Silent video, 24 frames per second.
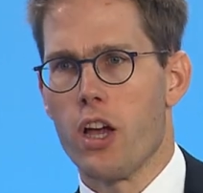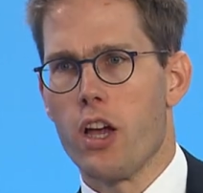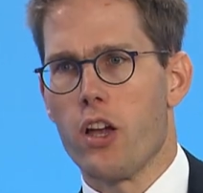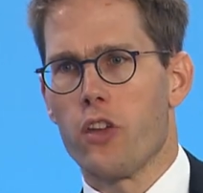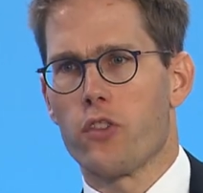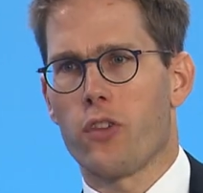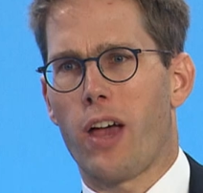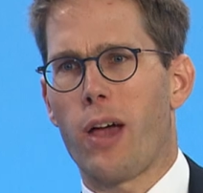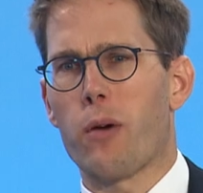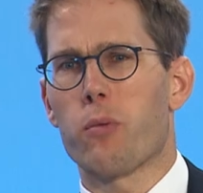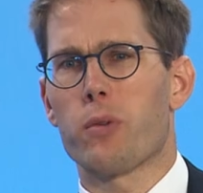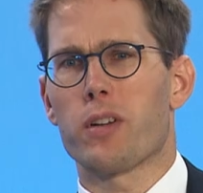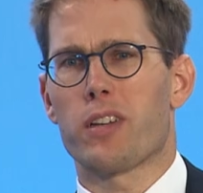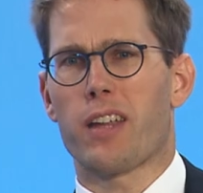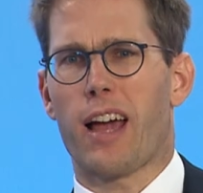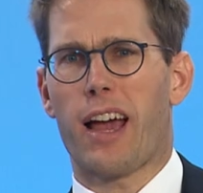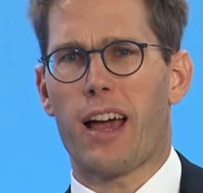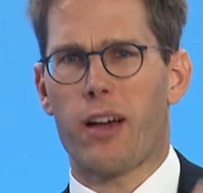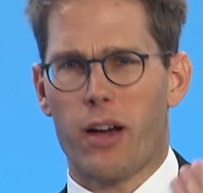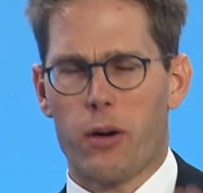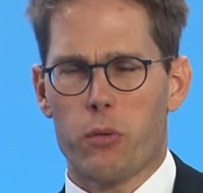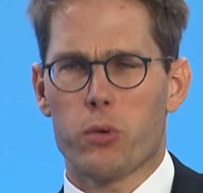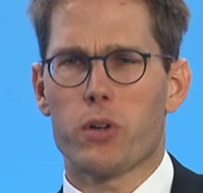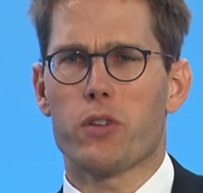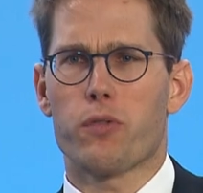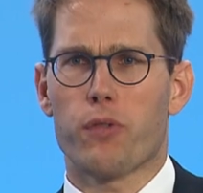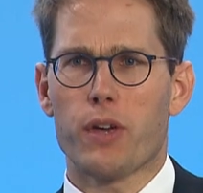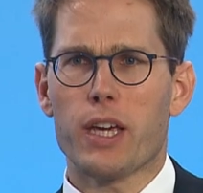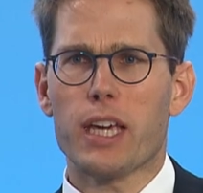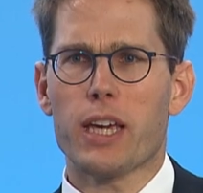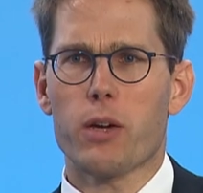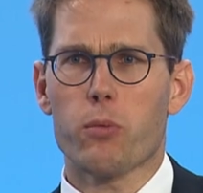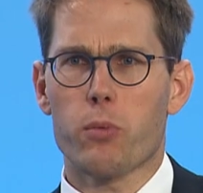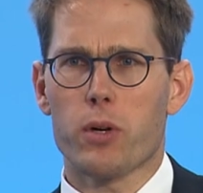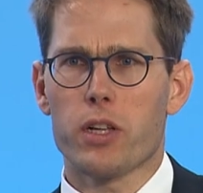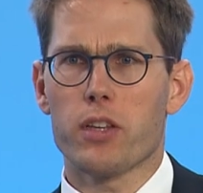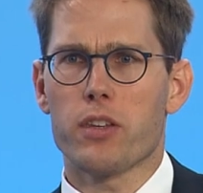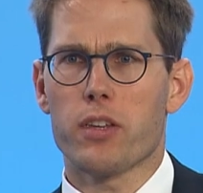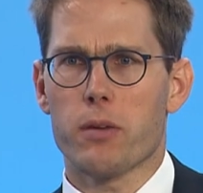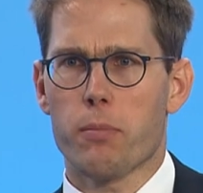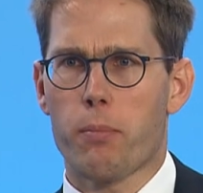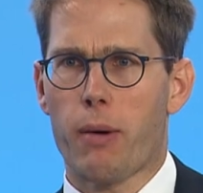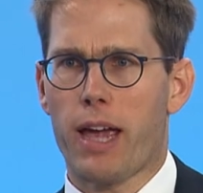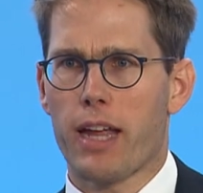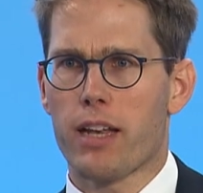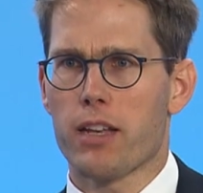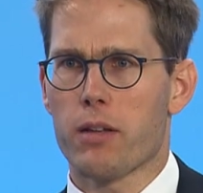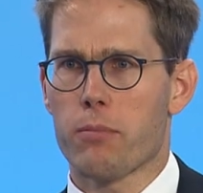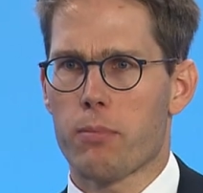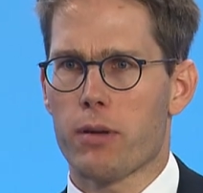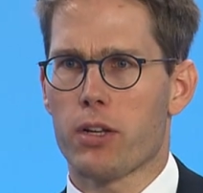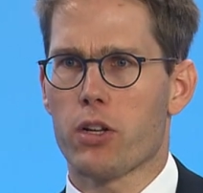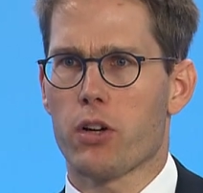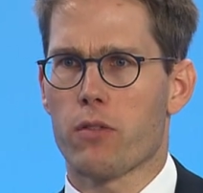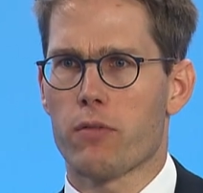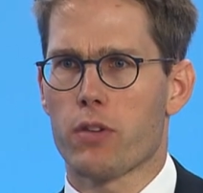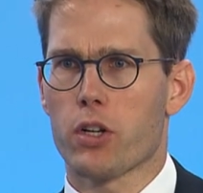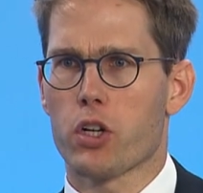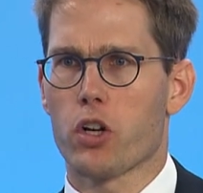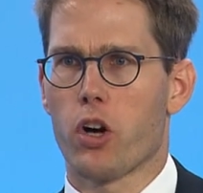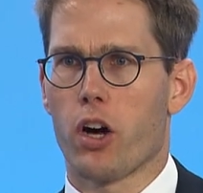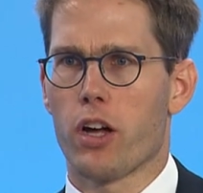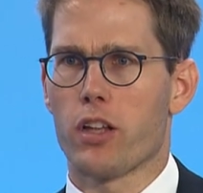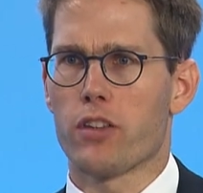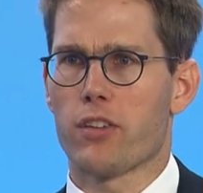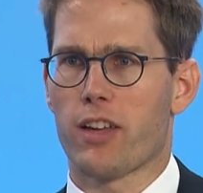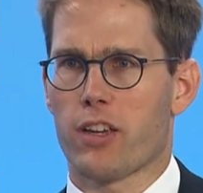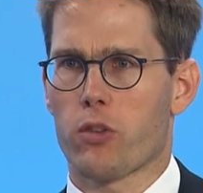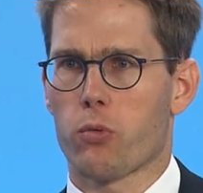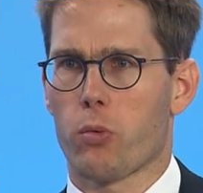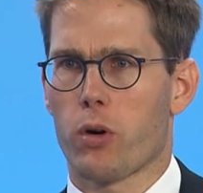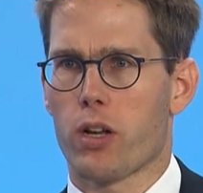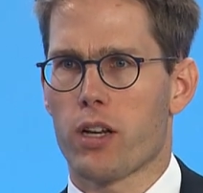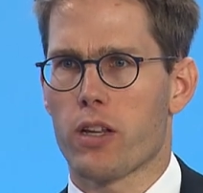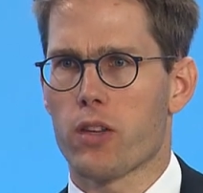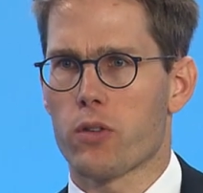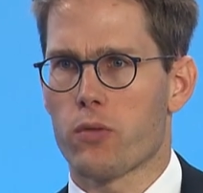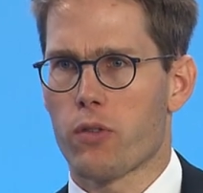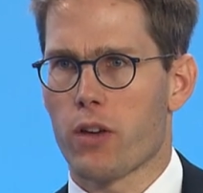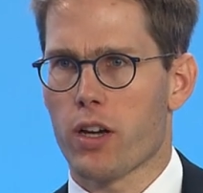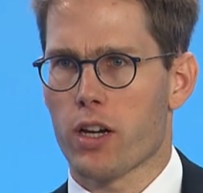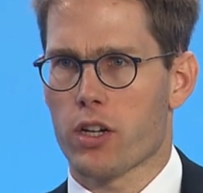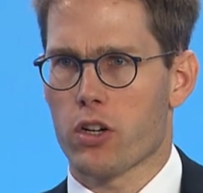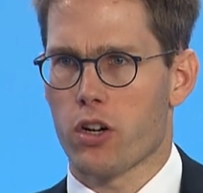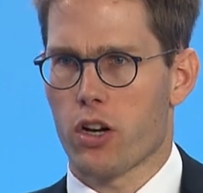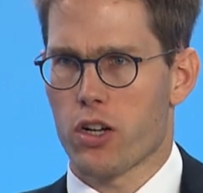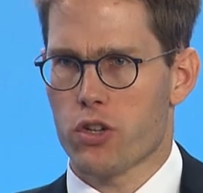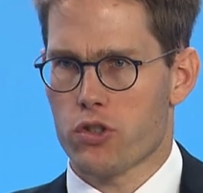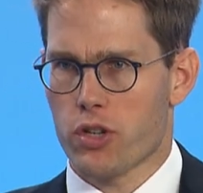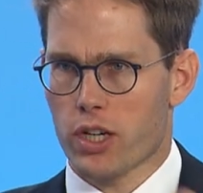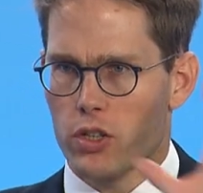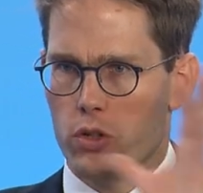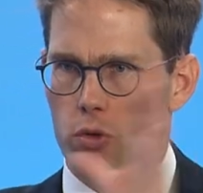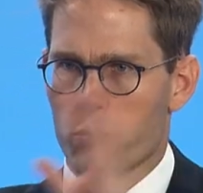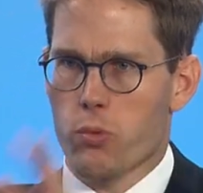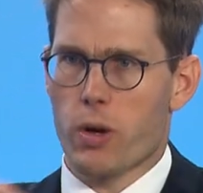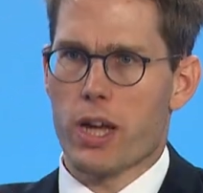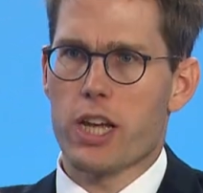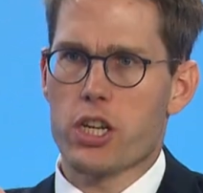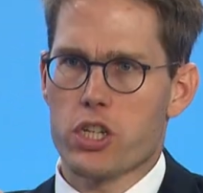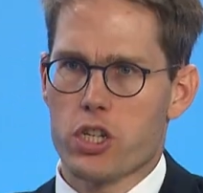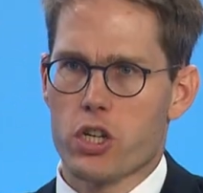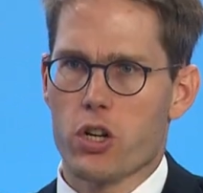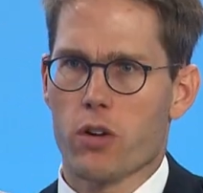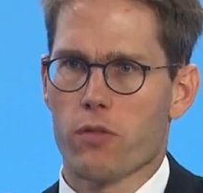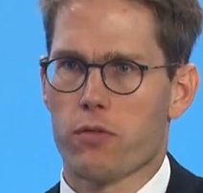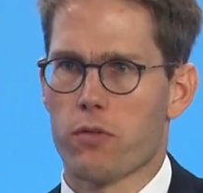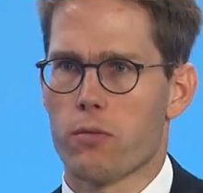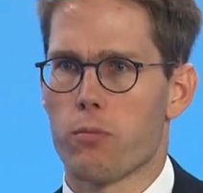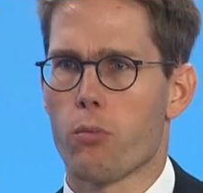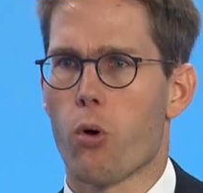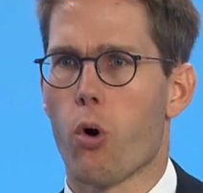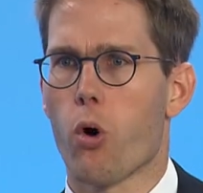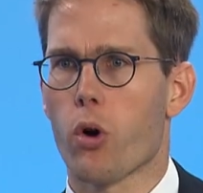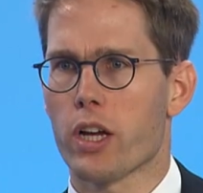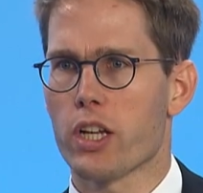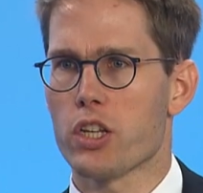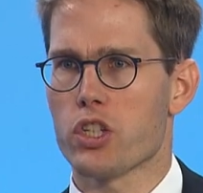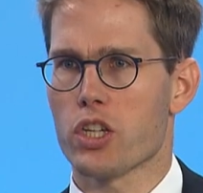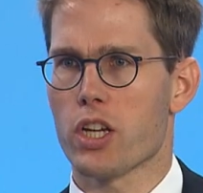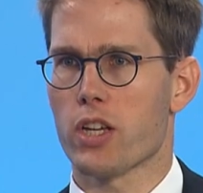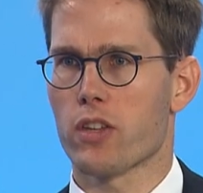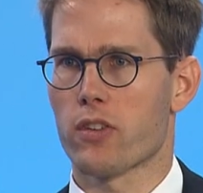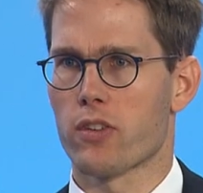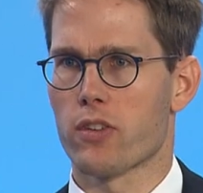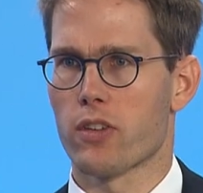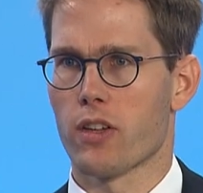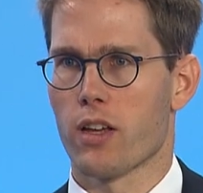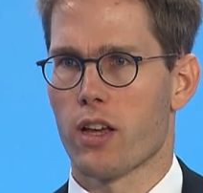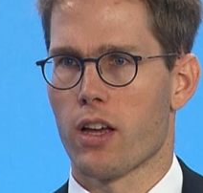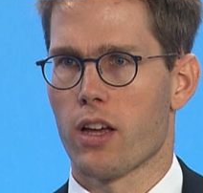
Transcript: So I would think it will depend a bit on the context. What is the contract duration of the mortgages?